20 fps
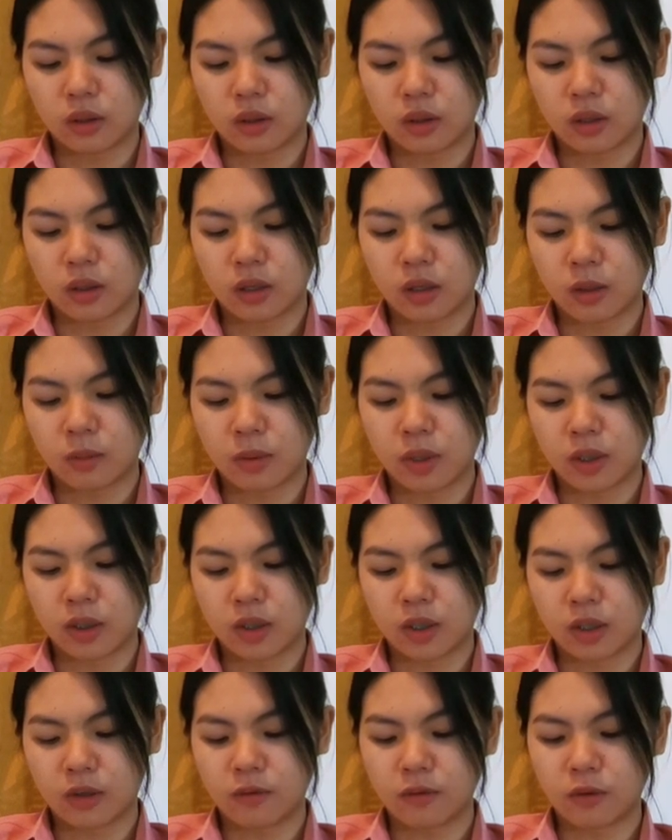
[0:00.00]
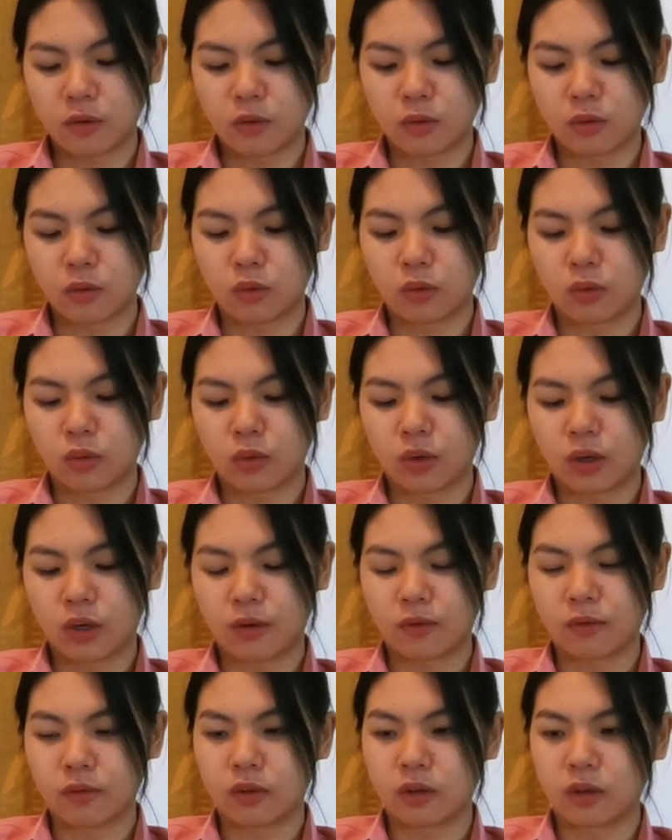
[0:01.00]
I mean, if you
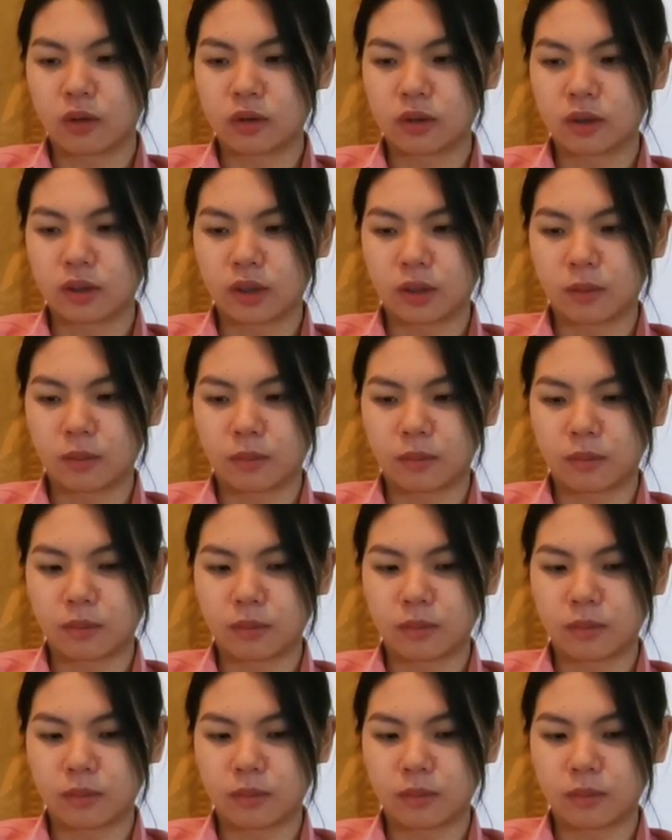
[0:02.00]
have work same